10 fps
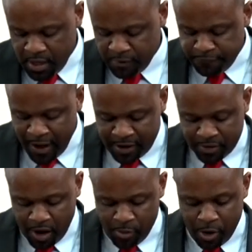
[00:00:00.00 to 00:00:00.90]
In
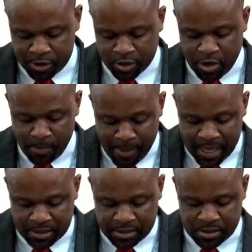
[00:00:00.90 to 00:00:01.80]
fact, I want to
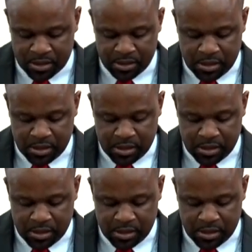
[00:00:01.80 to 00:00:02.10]
commend